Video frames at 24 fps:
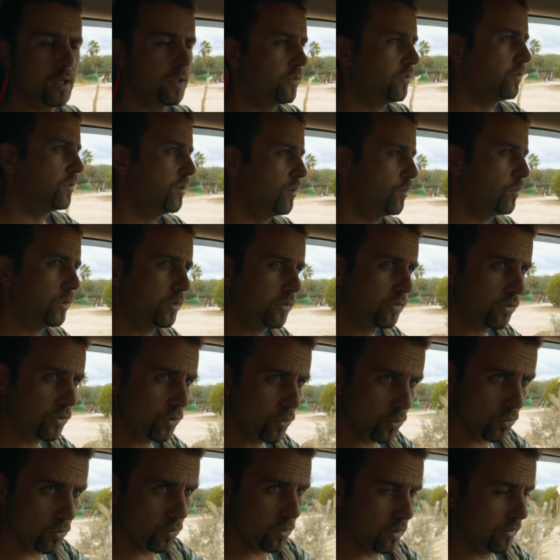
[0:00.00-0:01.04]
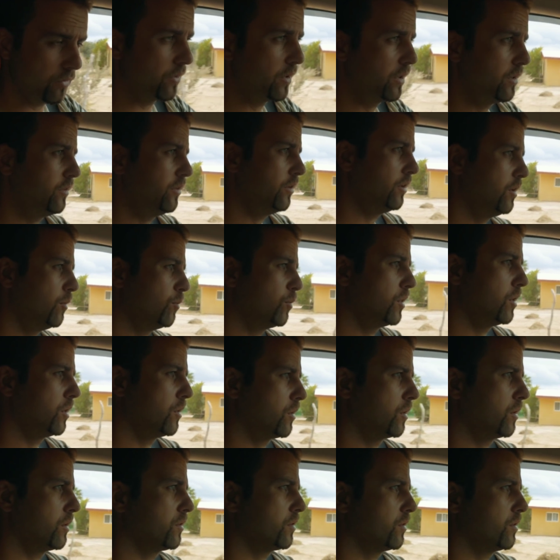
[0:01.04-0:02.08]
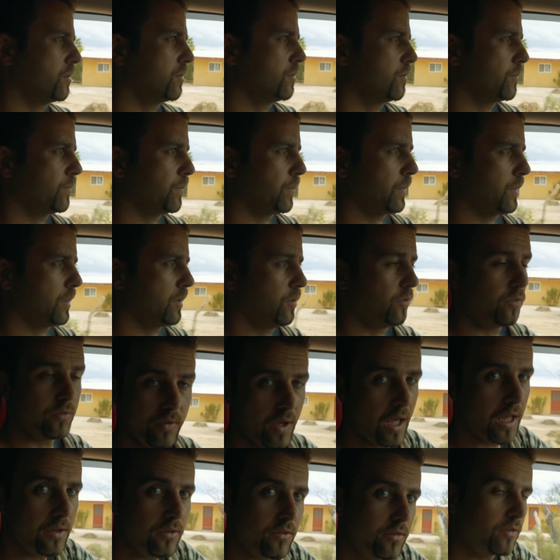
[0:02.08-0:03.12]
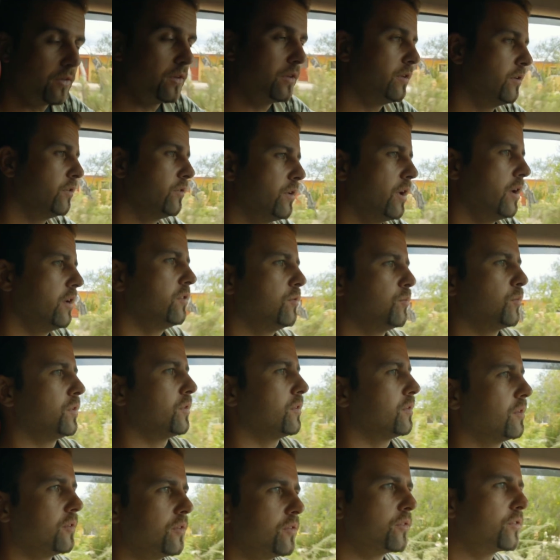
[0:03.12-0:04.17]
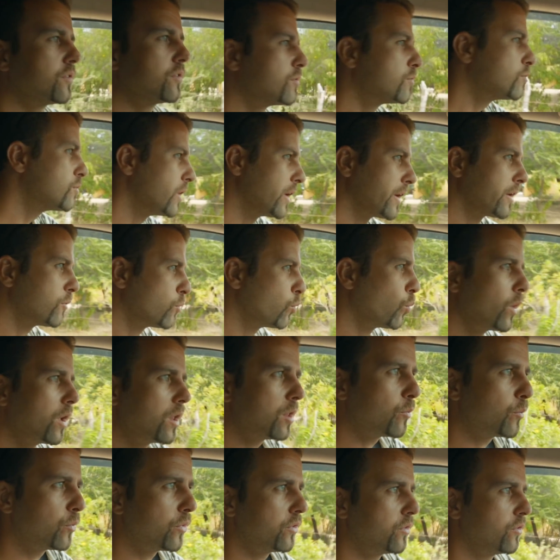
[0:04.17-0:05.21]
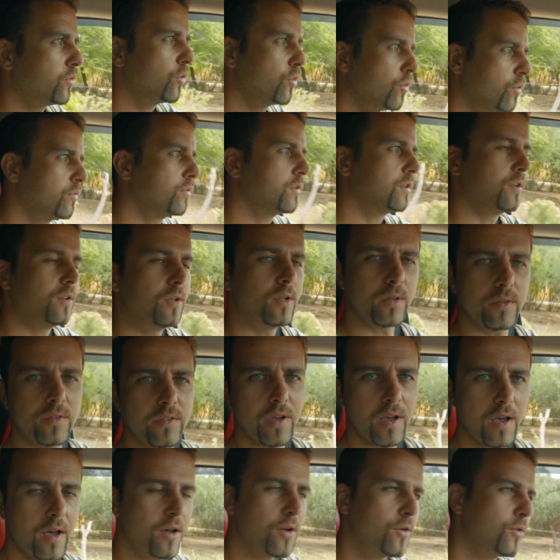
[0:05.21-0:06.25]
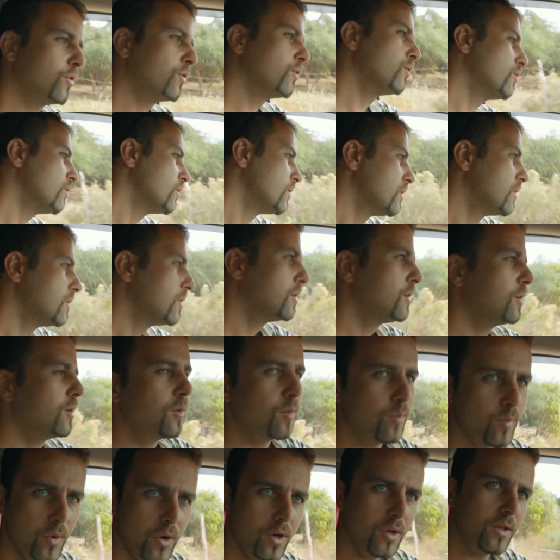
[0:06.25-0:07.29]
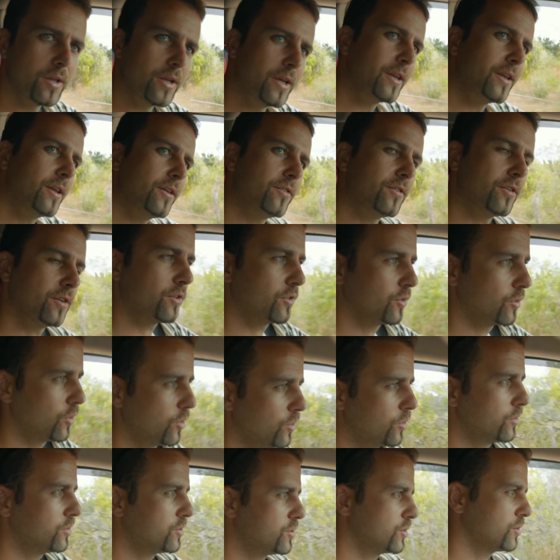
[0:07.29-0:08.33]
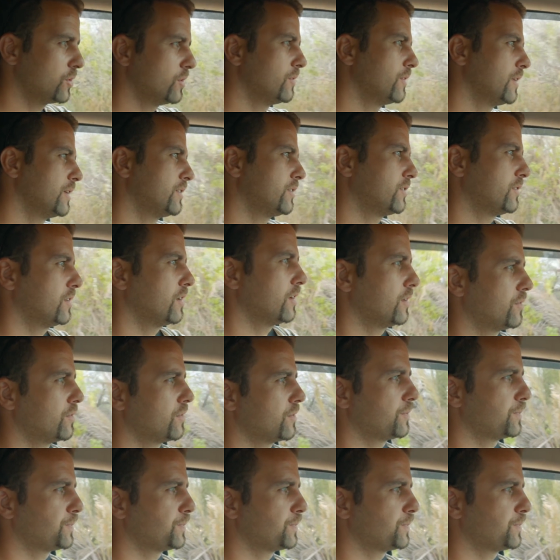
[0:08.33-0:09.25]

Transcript: let's see what's so authentic about it, because that's the advertisement. It's like well-preserved little town, barely any technology, all that stuff.